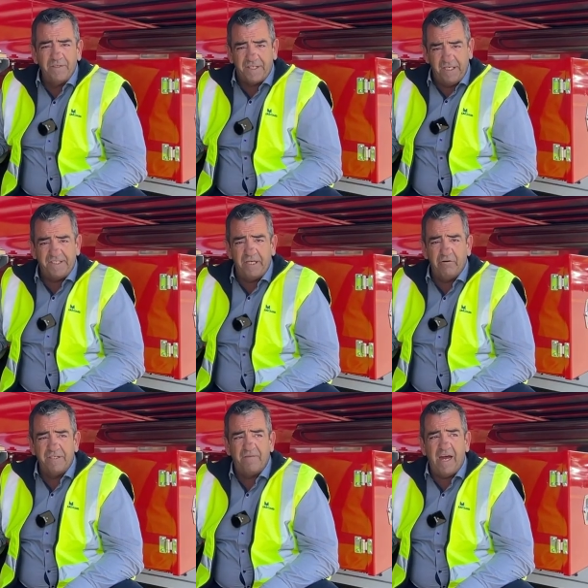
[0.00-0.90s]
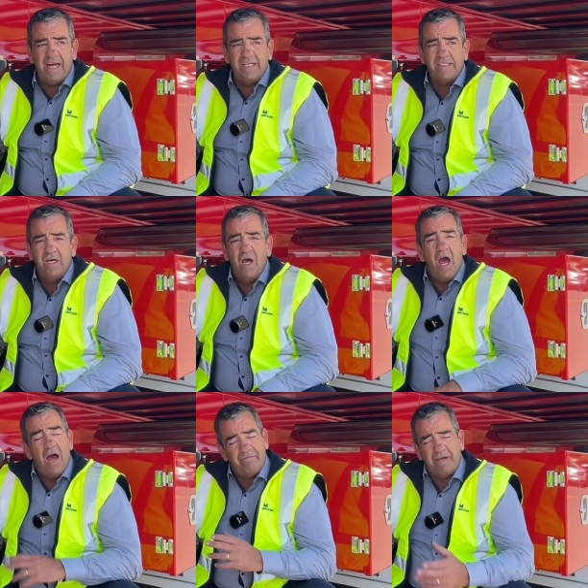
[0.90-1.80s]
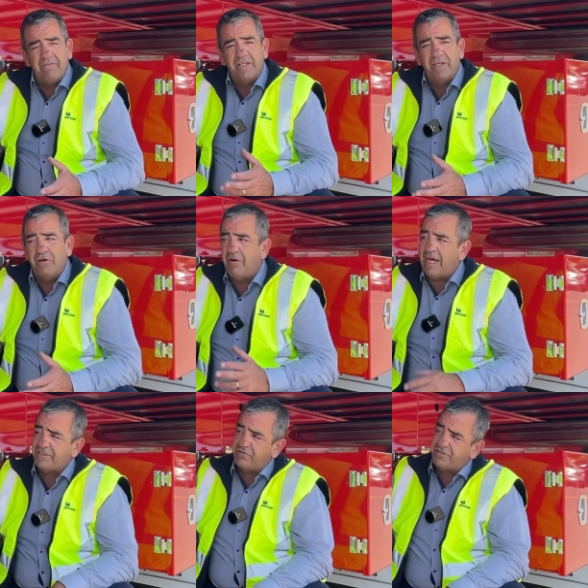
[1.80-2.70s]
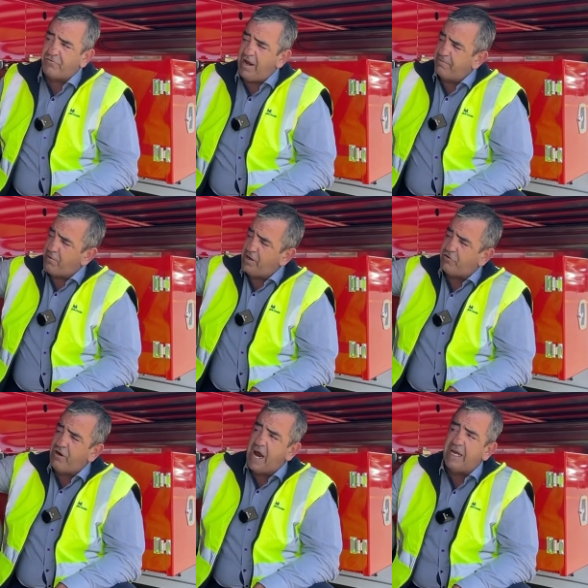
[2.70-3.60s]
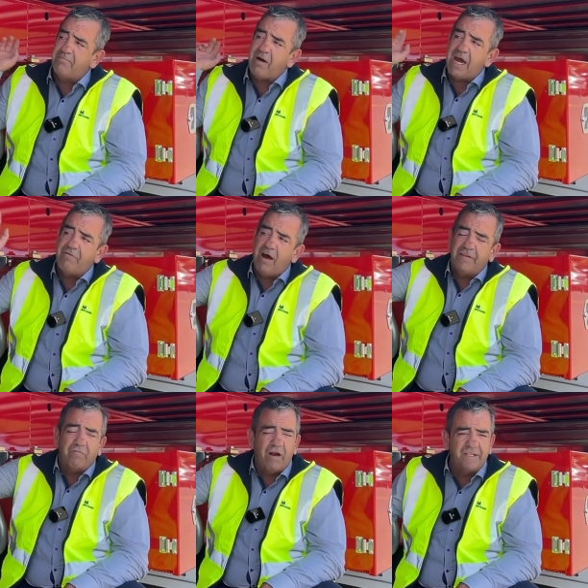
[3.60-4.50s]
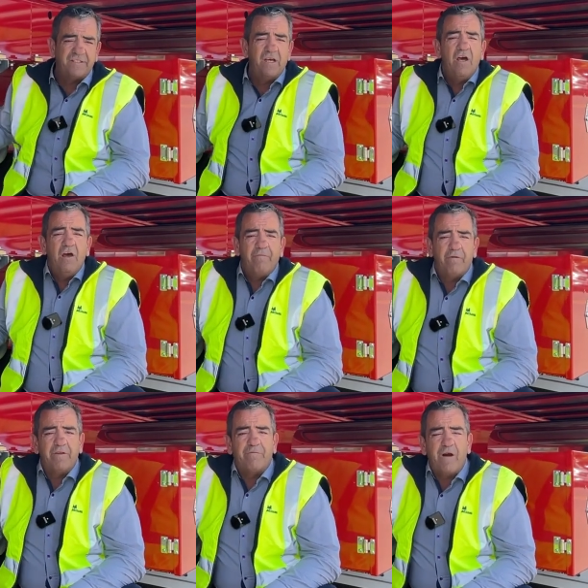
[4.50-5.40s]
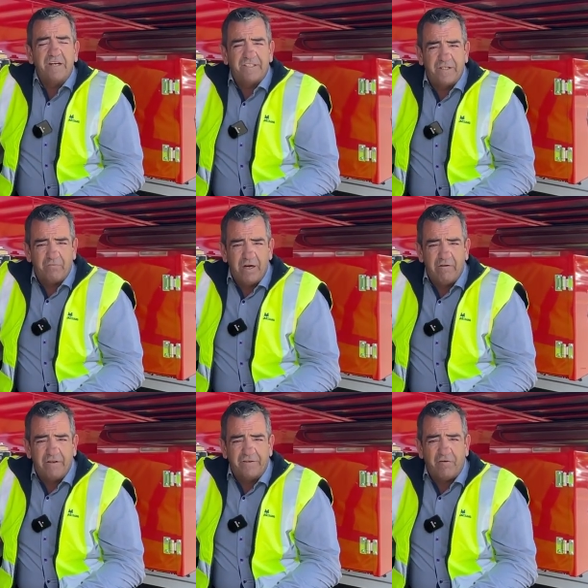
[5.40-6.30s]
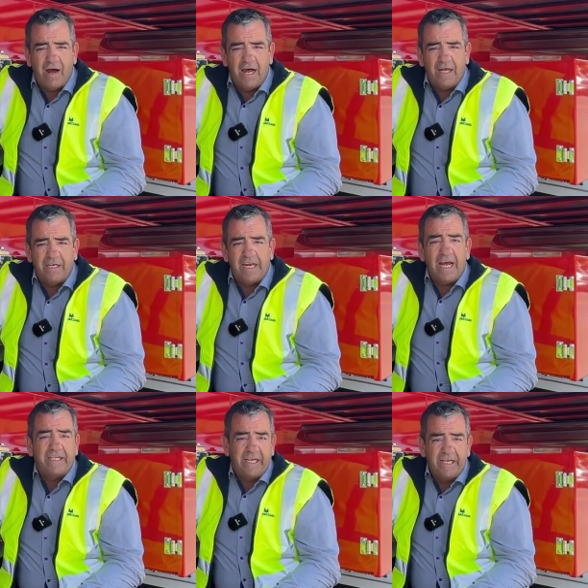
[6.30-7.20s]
C-Series vans have given you extra strength by creating a main rail that runs from the front to the rear of the trailer, connecting